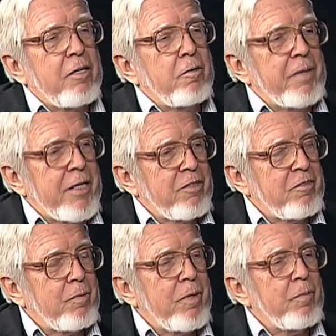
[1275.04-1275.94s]
to go back to
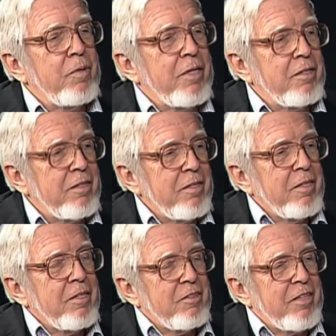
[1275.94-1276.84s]
square one and
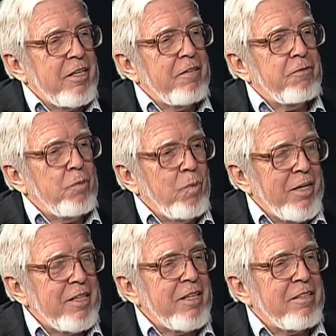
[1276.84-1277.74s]
say if you
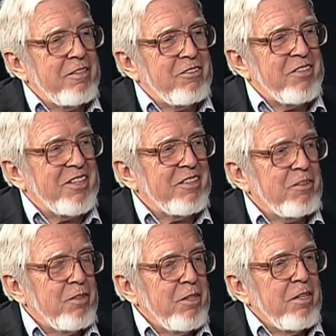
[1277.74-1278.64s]
want to get this shale,
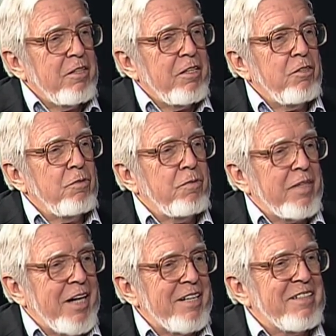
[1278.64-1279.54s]
then you've
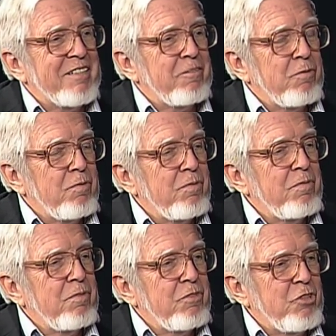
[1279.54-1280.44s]
got to
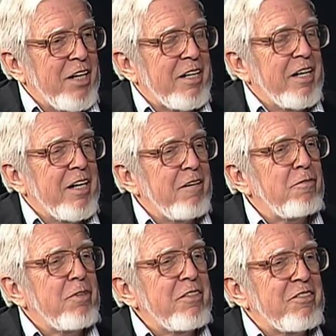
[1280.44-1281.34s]
check
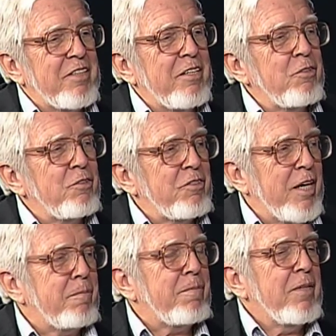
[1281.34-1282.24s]
every single
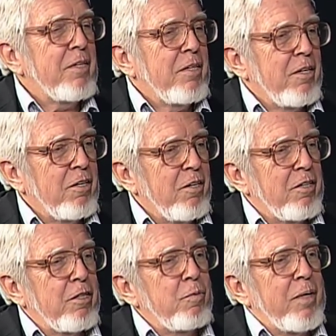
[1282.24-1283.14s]
step
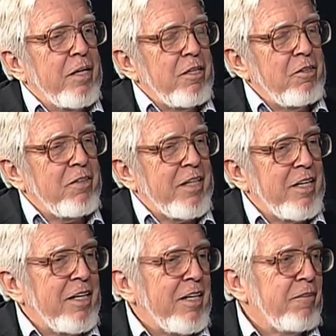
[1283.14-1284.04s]
along the way. You
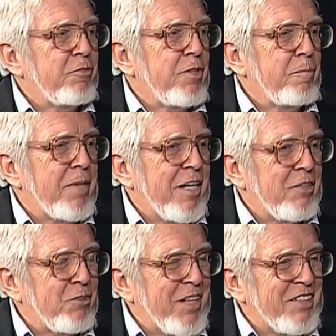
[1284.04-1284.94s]
cannot have
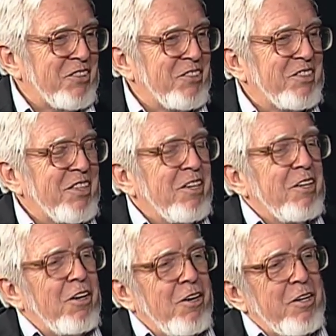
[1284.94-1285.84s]
subcontractors
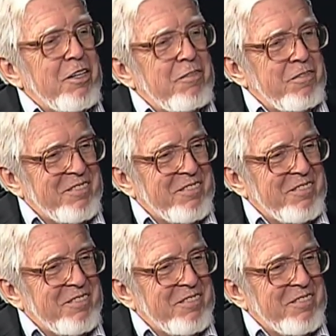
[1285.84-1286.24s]
hauling